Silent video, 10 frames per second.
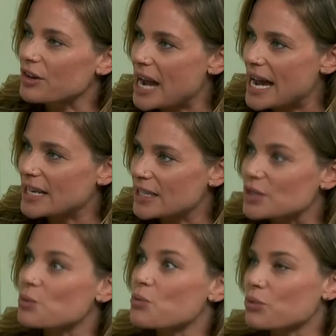they're at
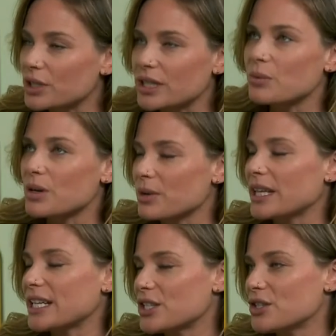is really what we
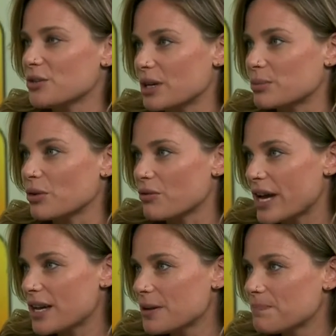like to do at
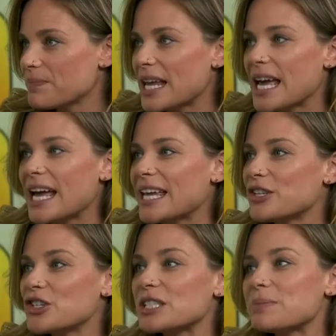Profile. And
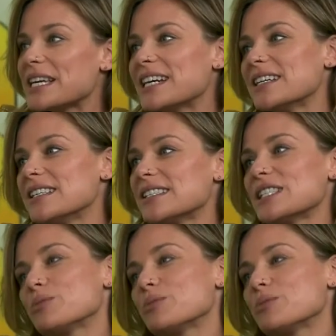just because it's